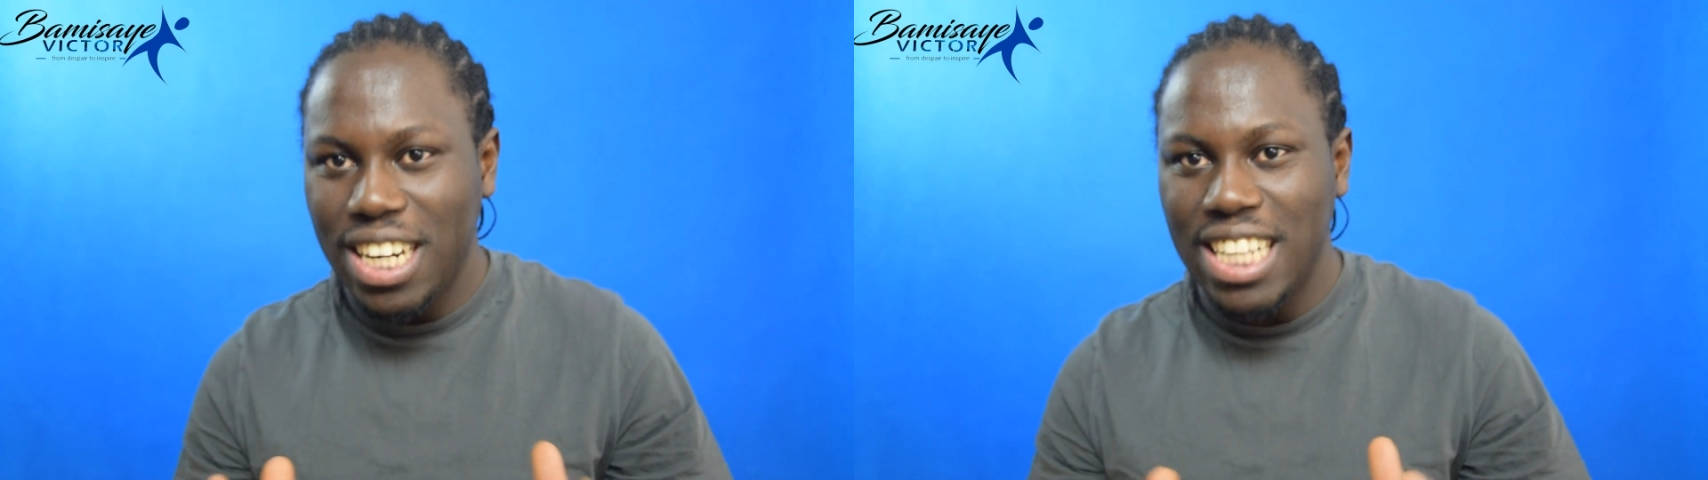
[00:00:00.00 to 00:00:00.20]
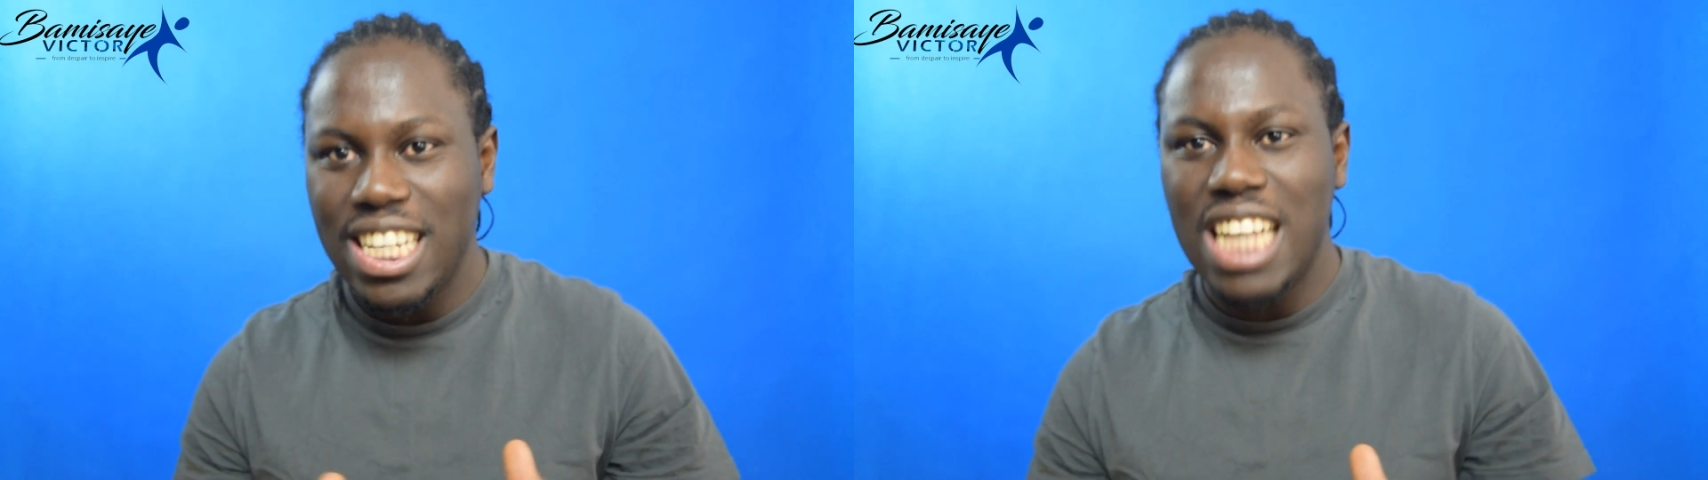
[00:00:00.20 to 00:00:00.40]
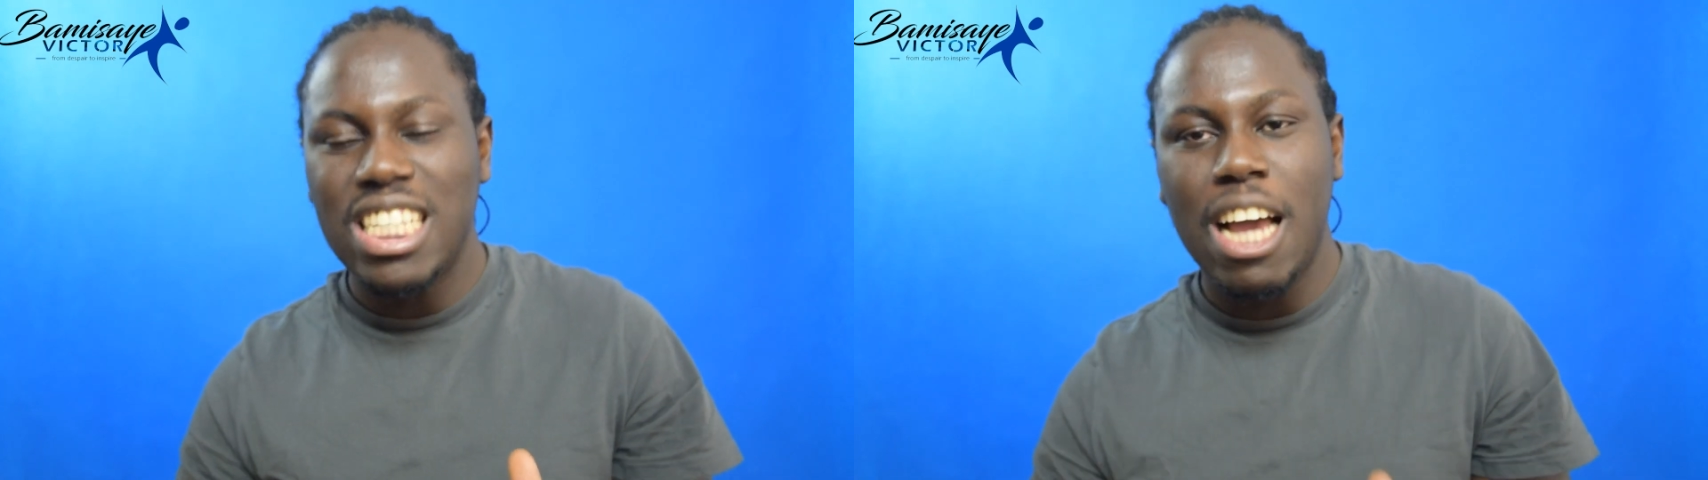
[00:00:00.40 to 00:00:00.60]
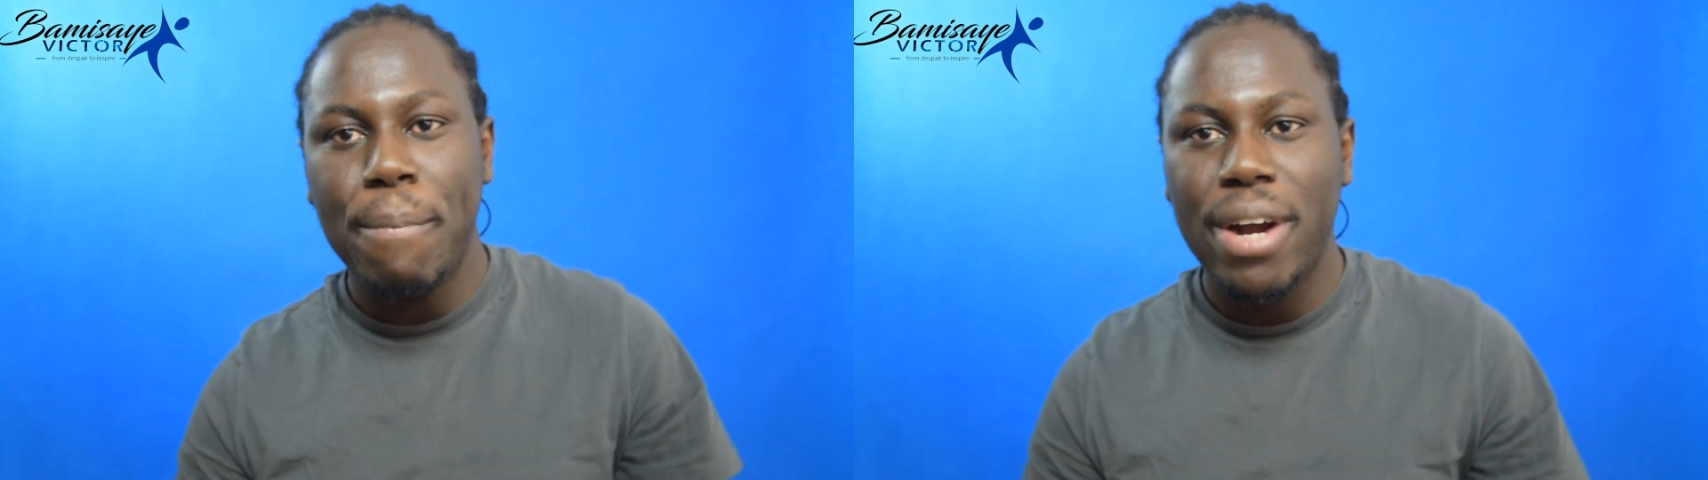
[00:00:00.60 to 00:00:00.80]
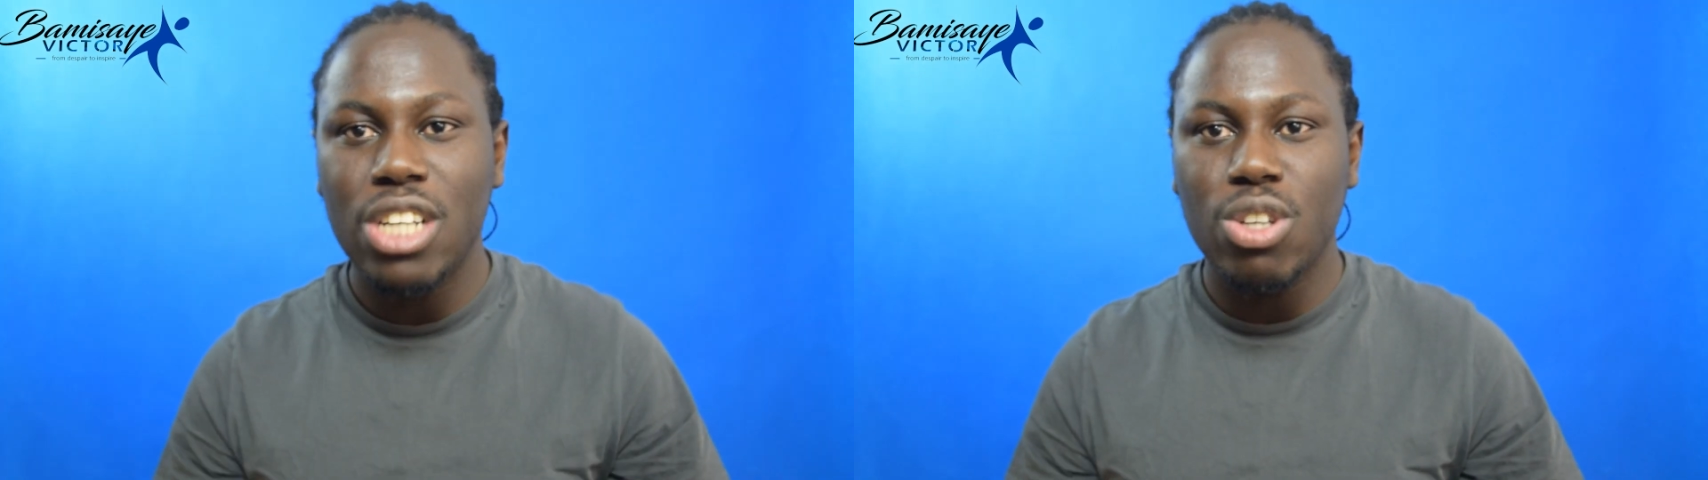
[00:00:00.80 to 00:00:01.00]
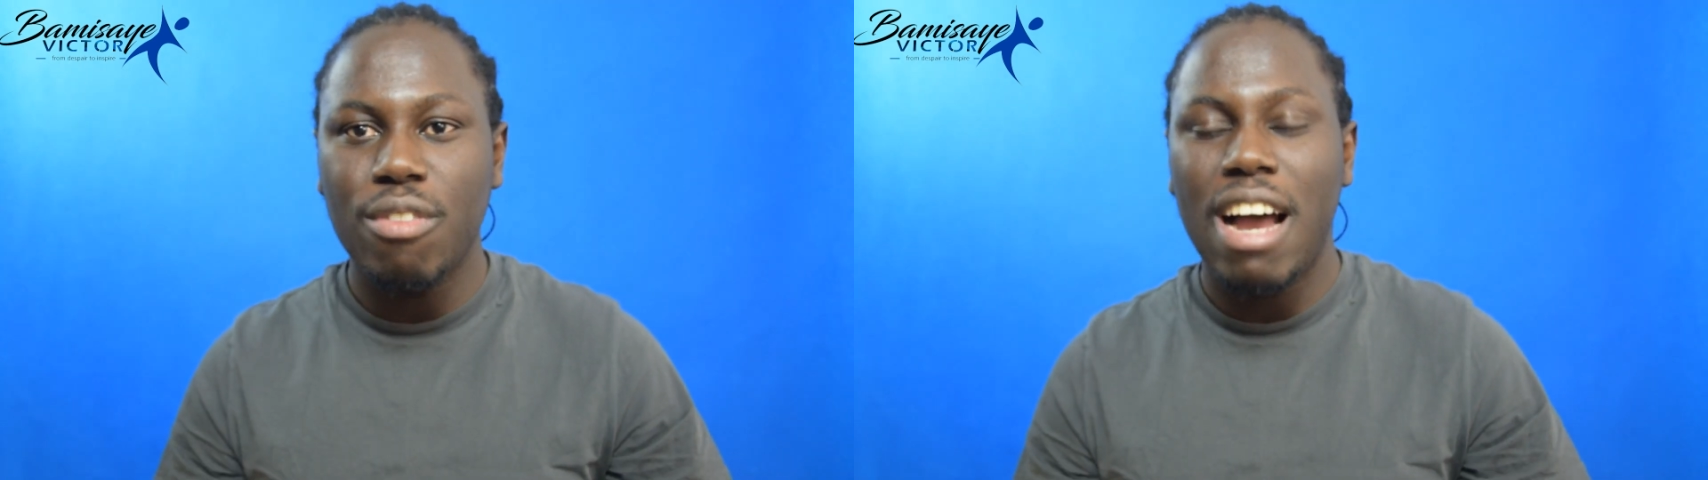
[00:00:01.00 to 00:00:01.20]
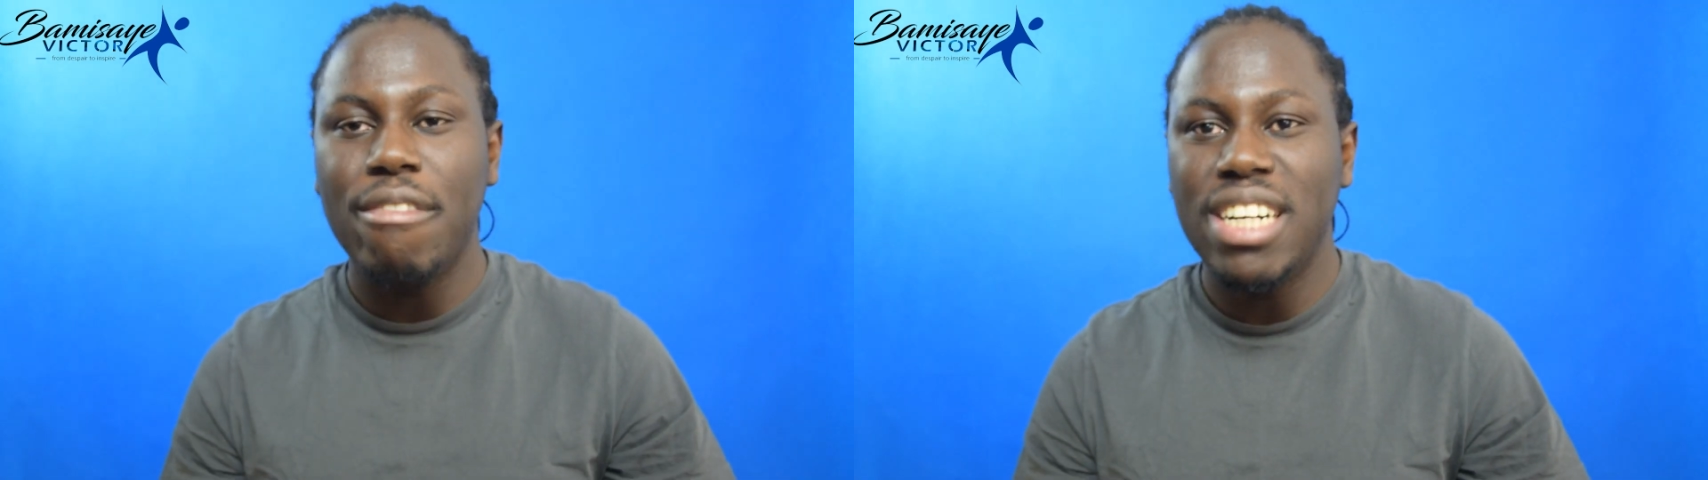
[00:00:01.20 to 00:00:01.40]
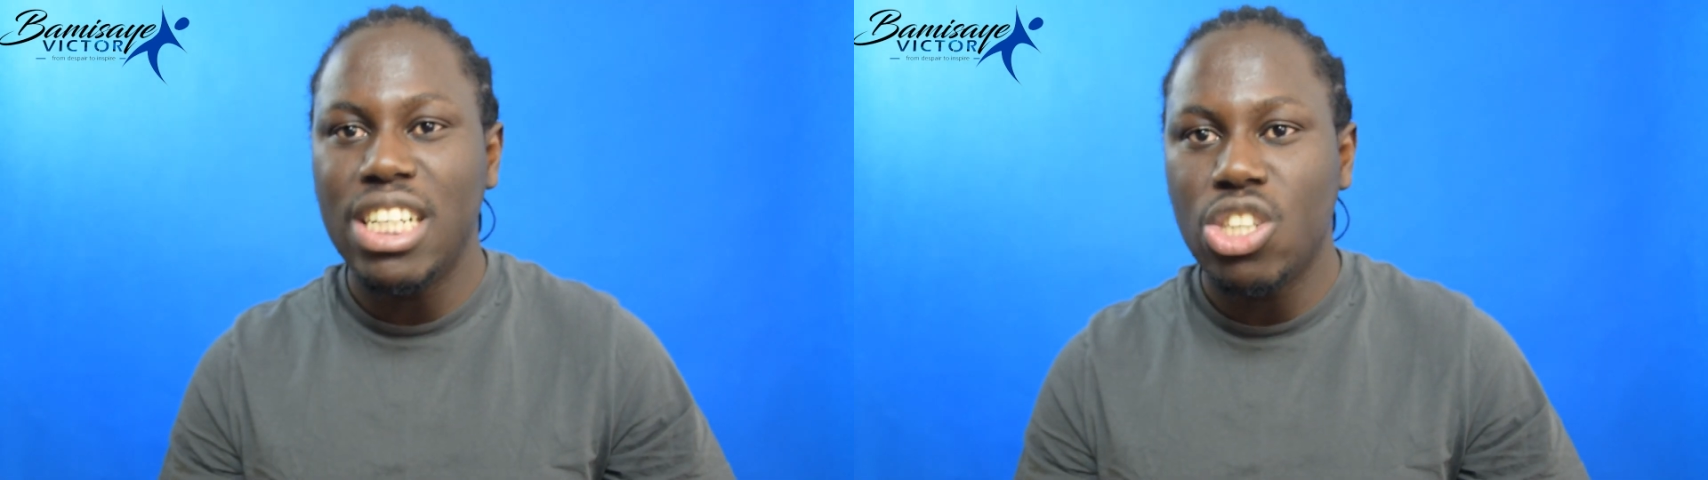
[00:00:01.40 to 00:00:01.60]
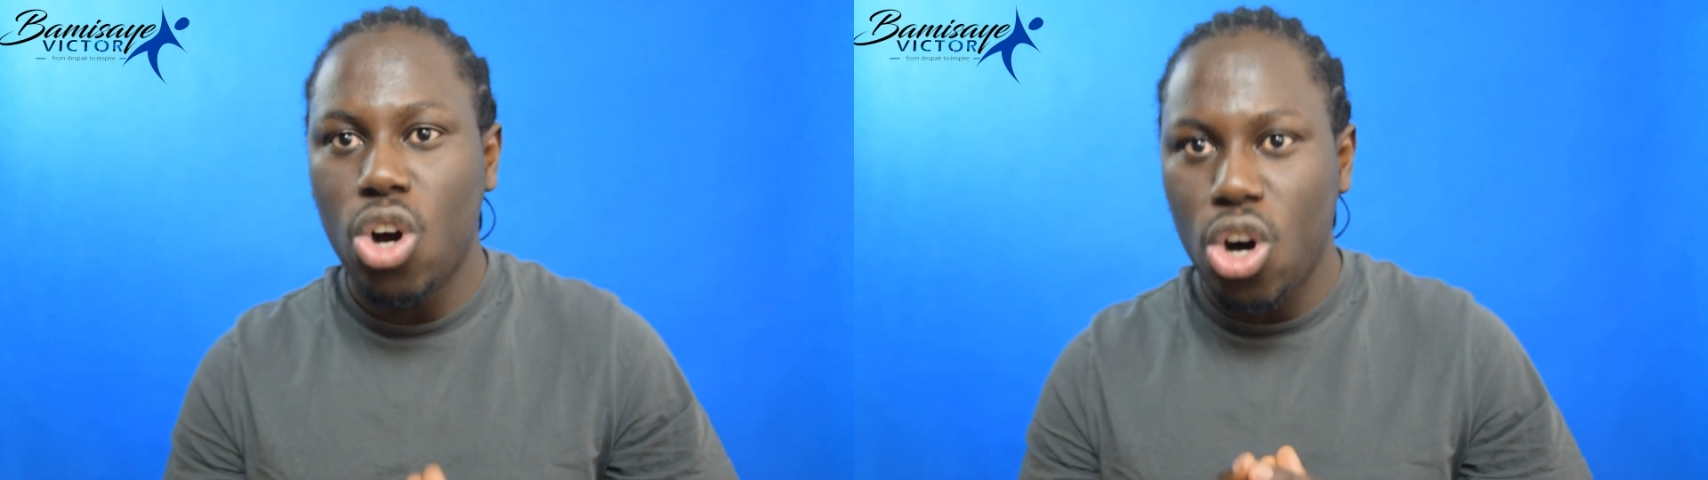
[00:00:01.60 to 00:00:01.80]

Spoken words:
that he has the appearance of having it